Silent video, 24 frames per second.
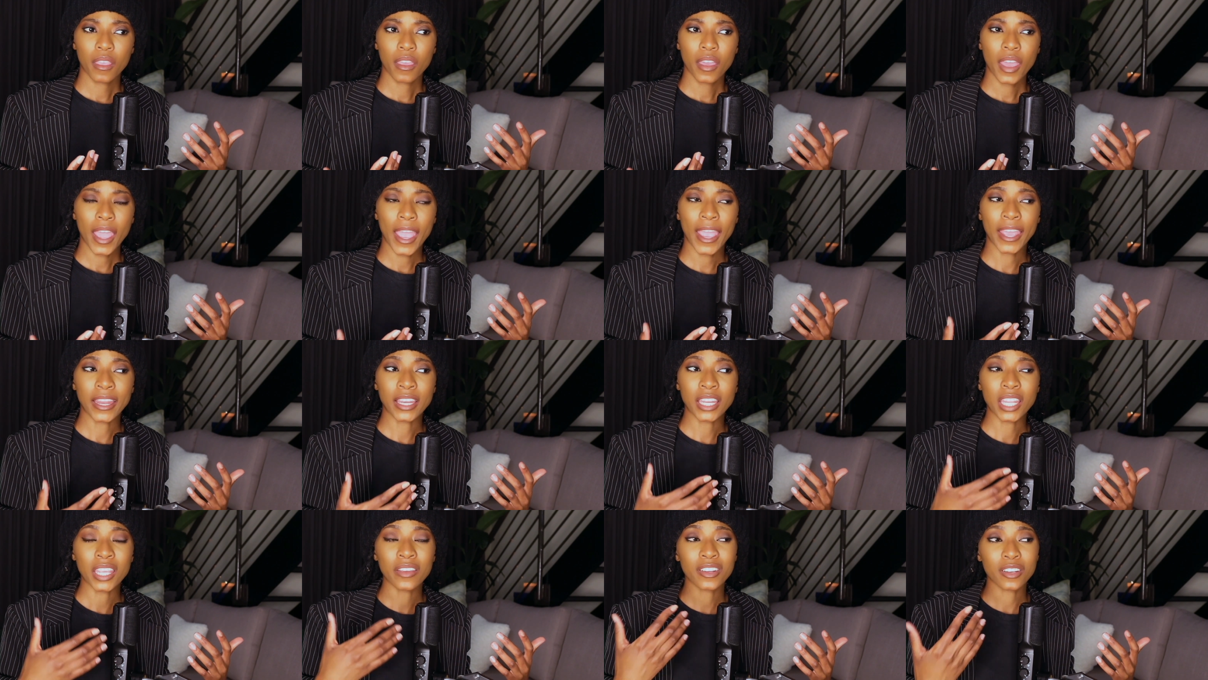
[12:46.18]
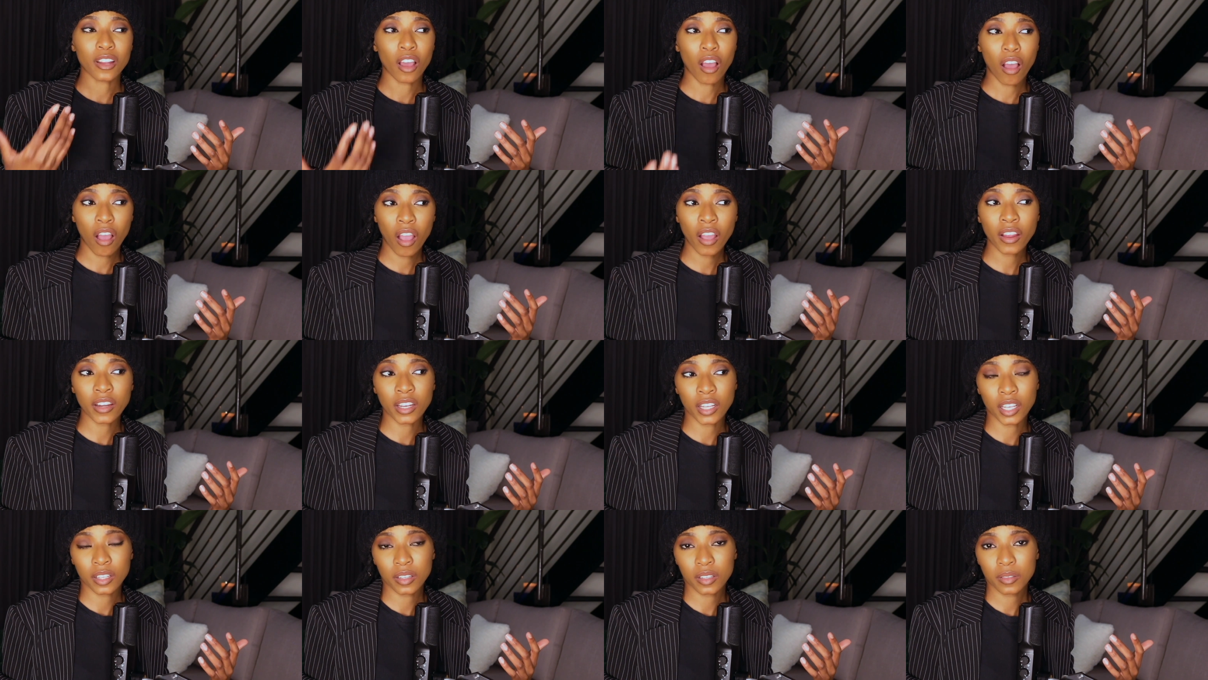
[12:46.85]
And even
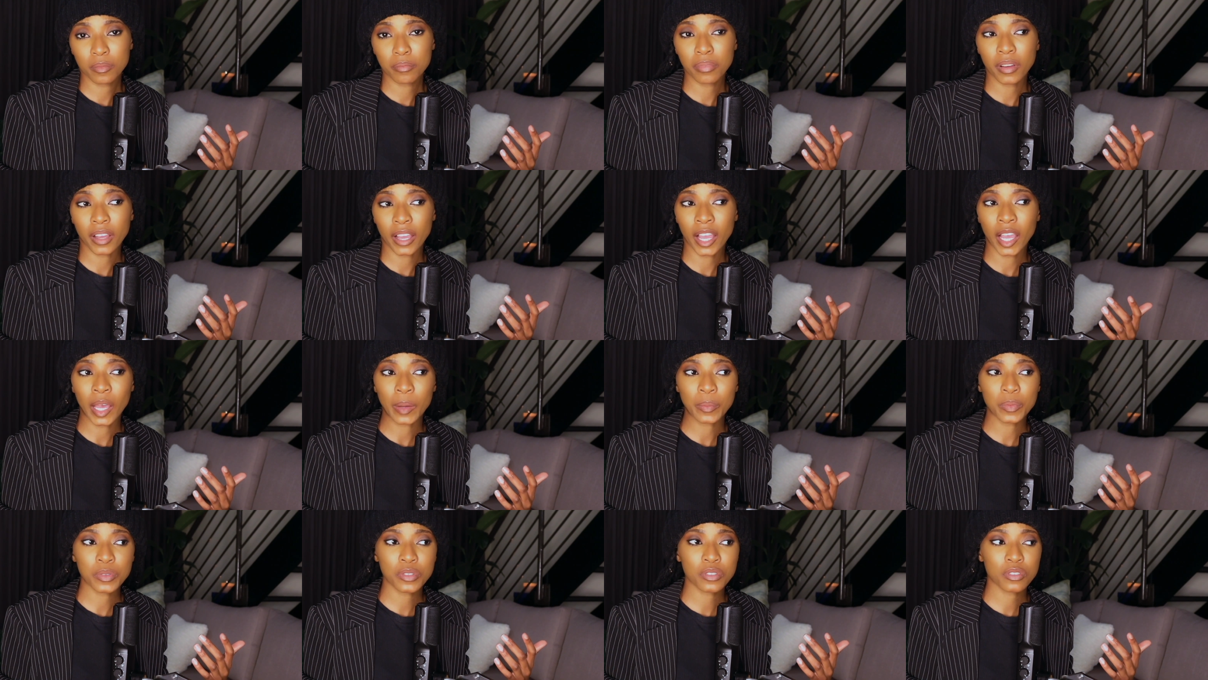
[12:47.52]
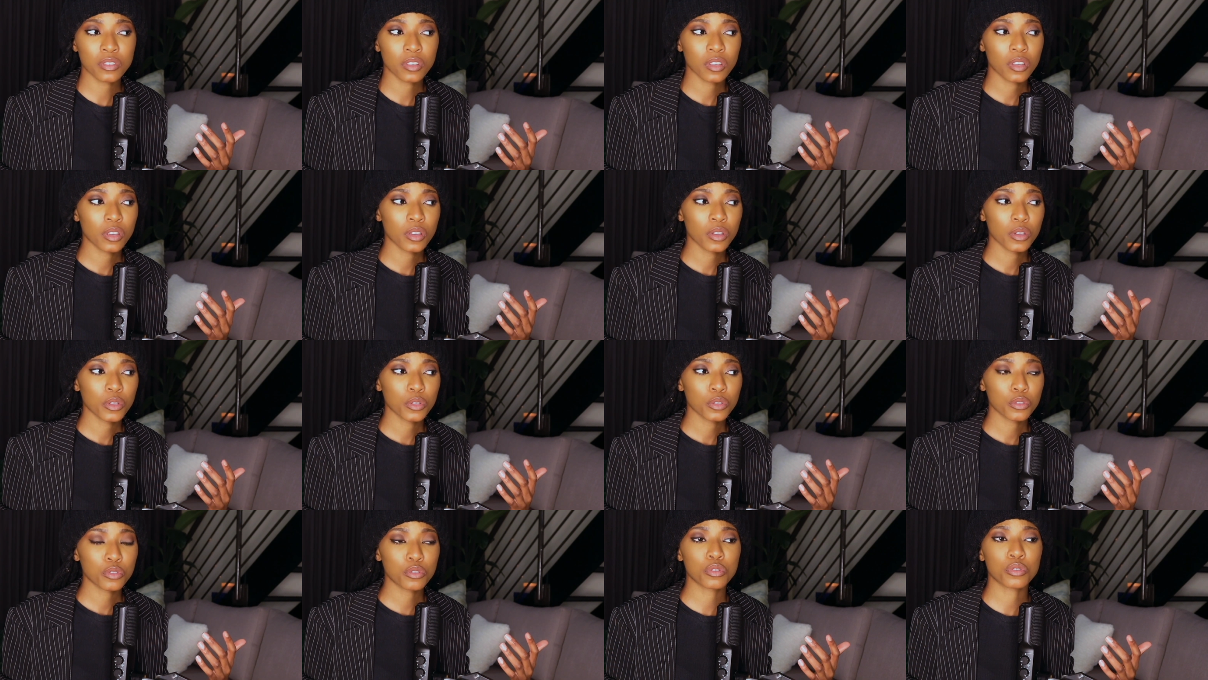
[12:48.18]
harder, perhaps,
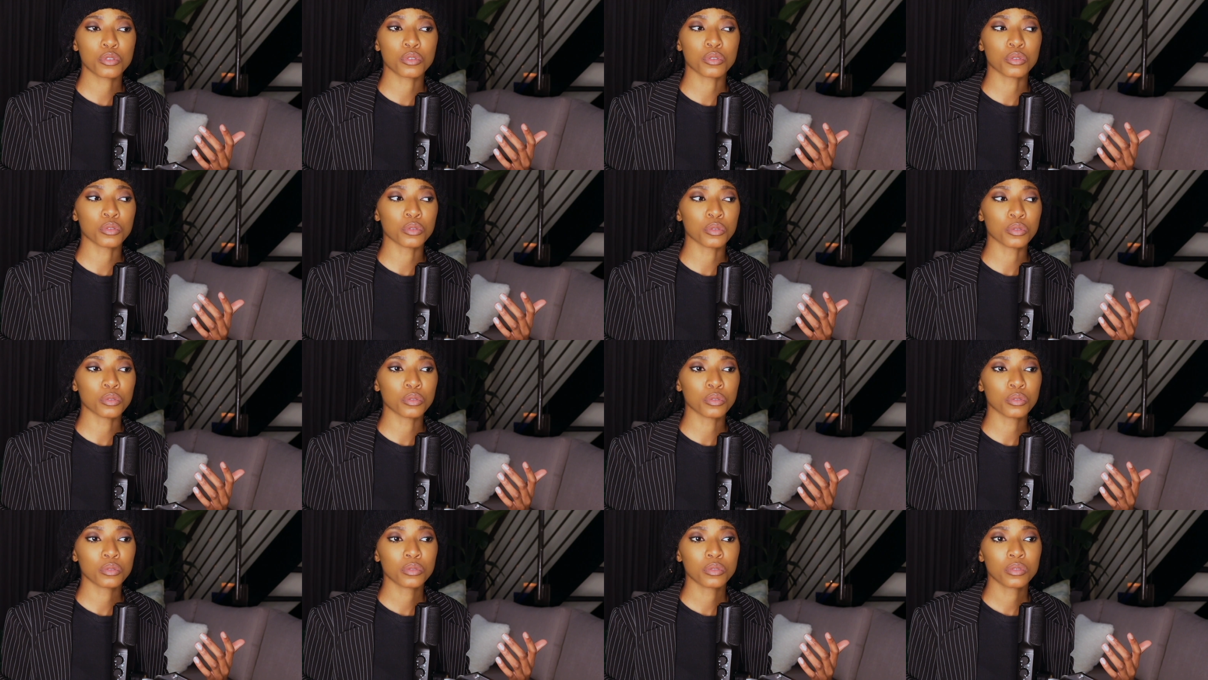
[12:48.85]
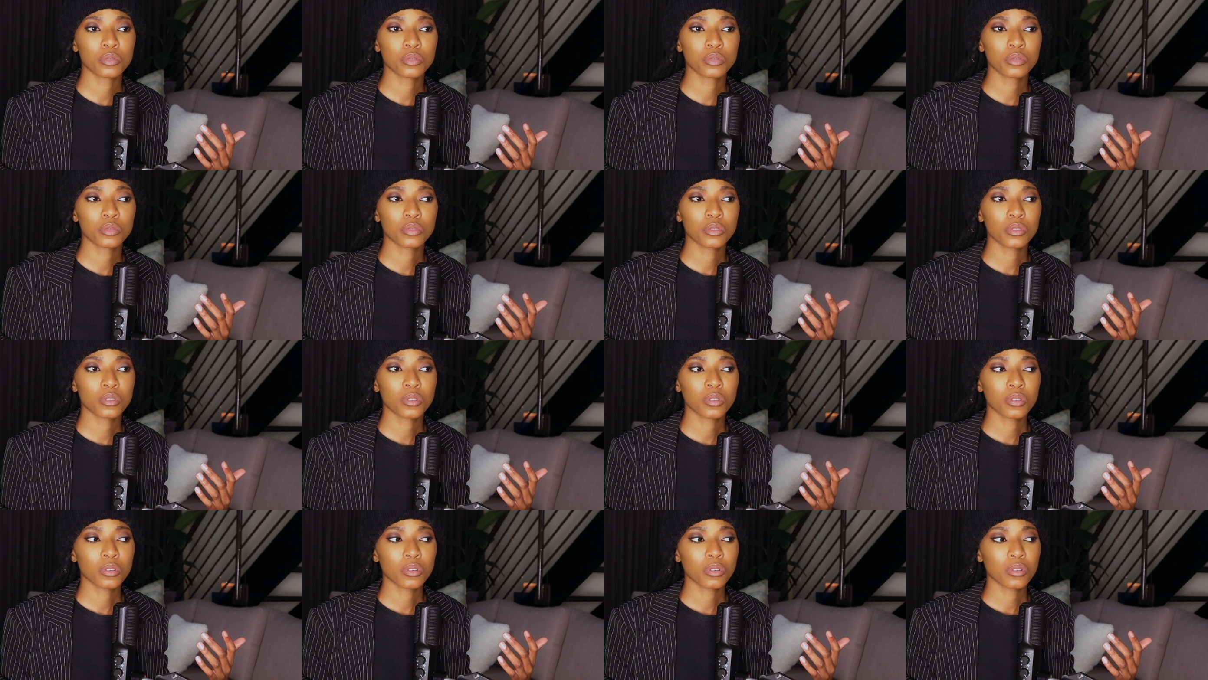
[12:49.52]
to
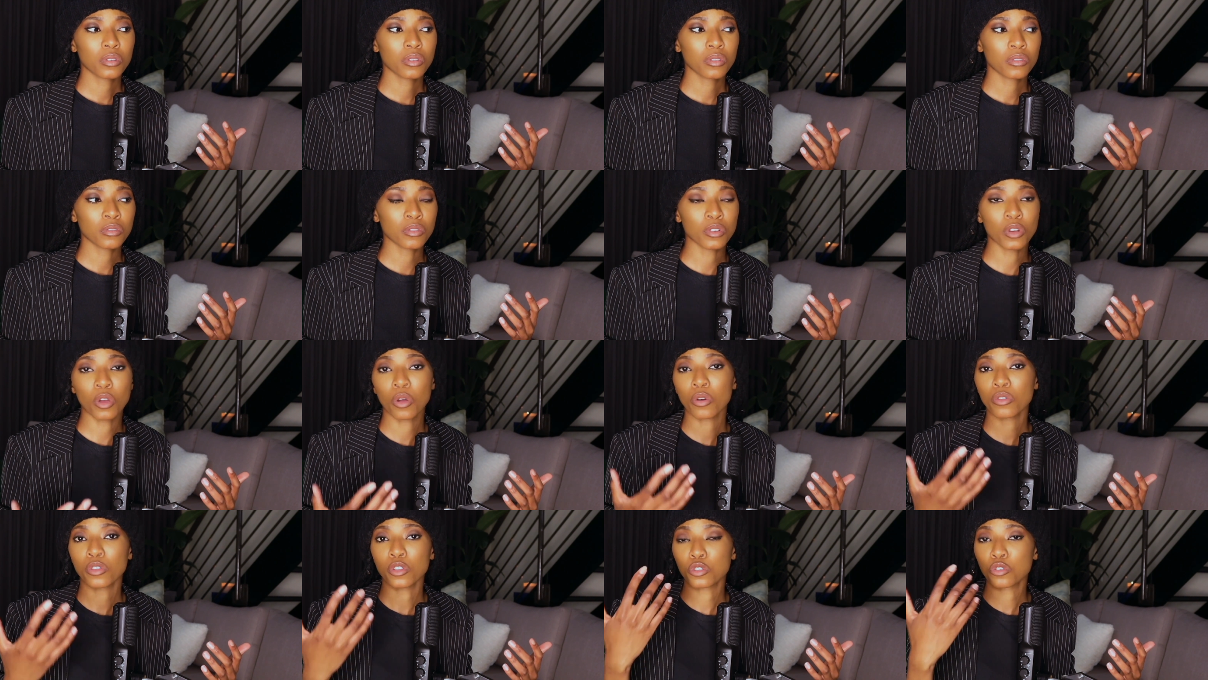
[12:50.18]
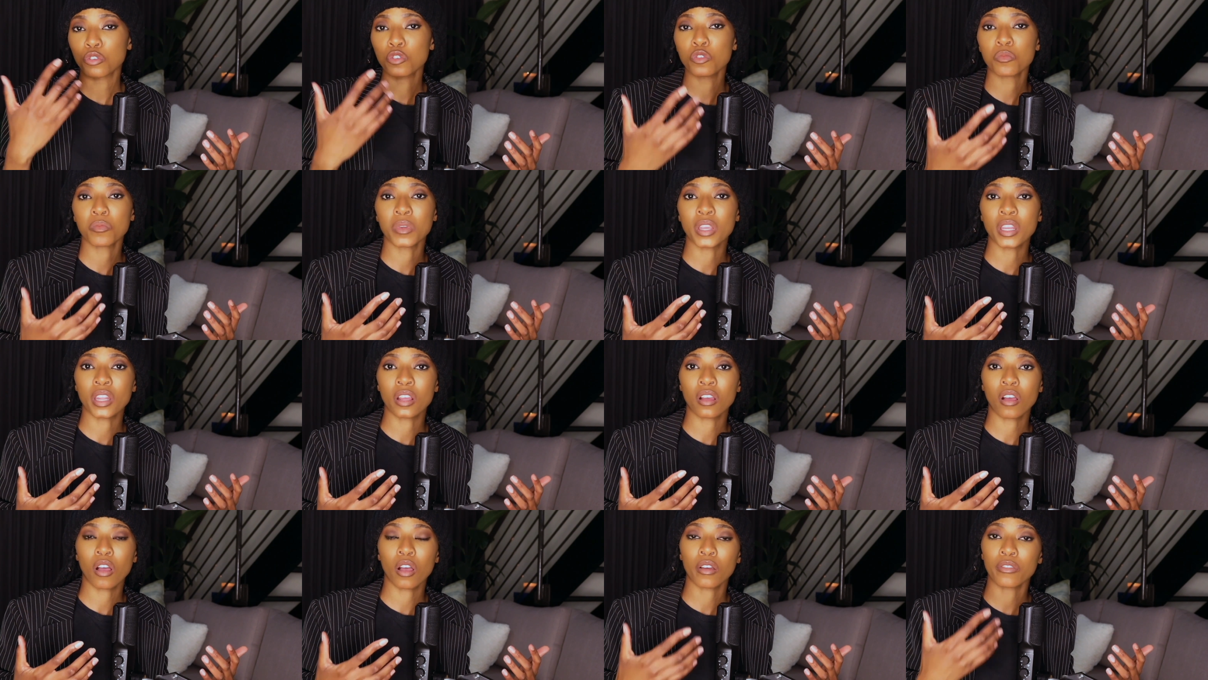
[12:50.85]
know the true
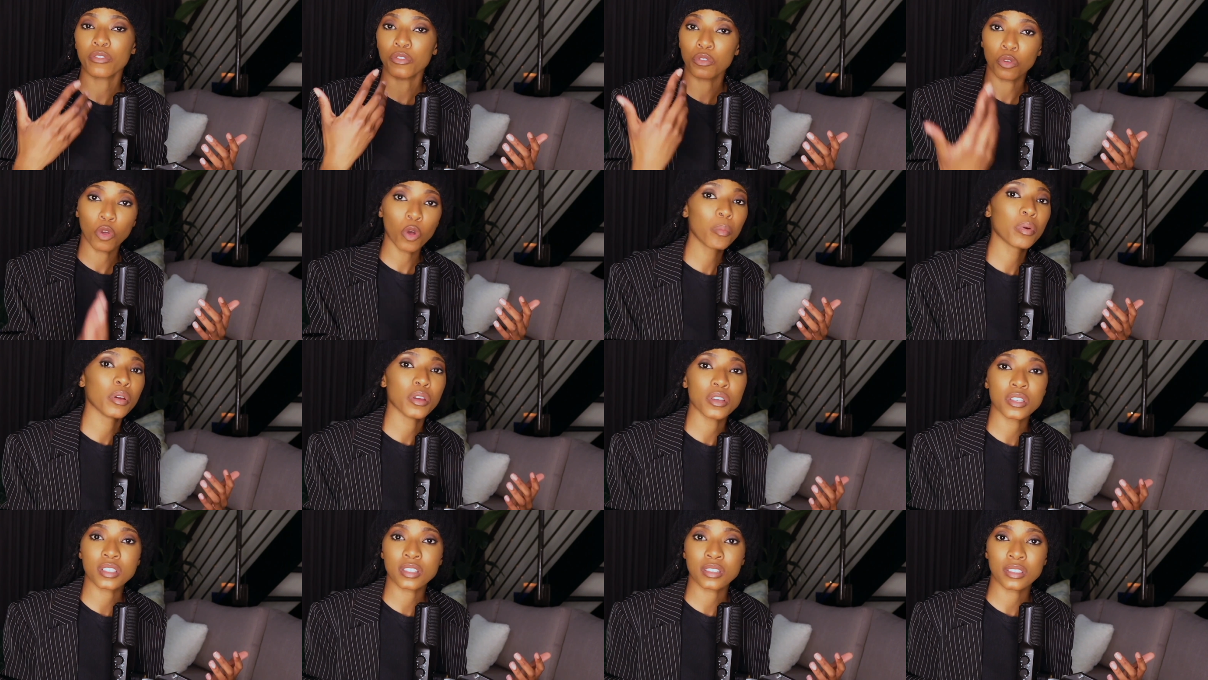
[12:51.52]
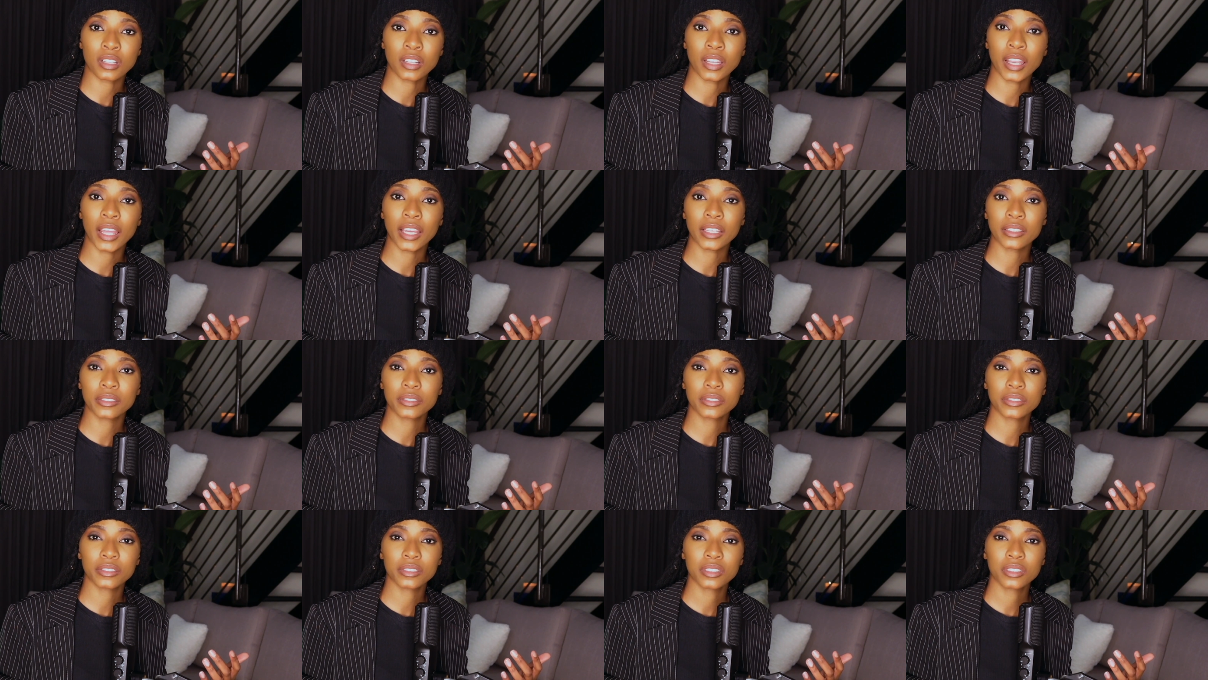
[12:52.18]
meaning of your personal
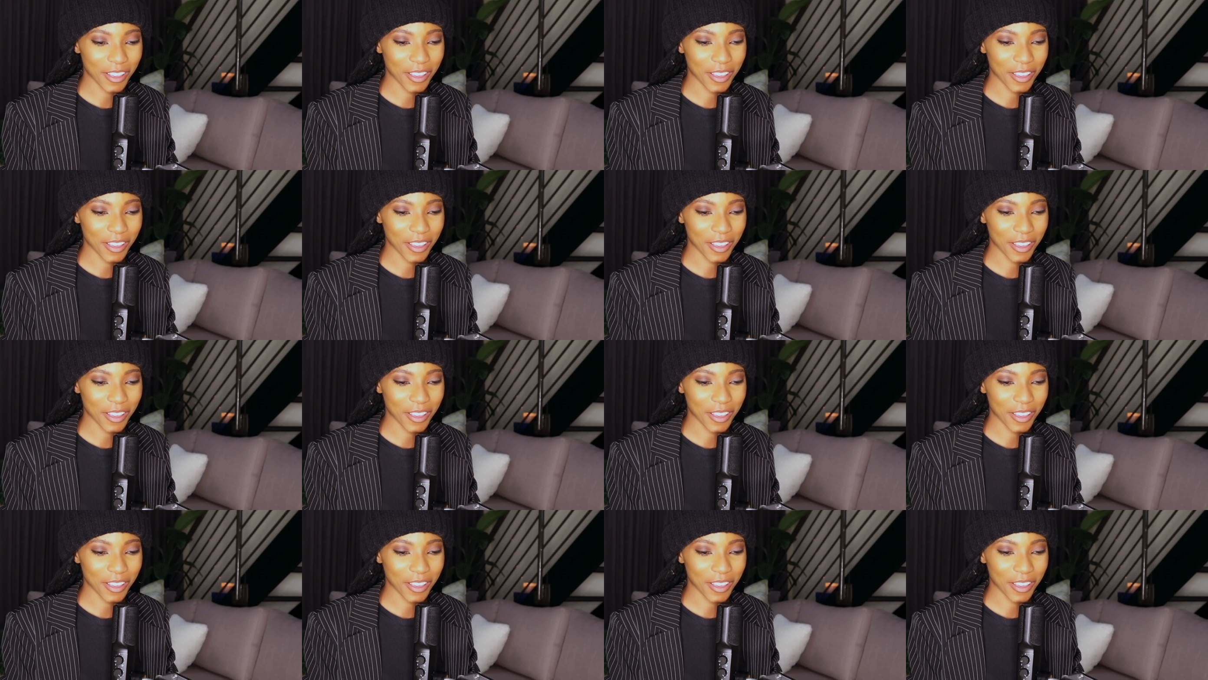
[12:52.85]
life.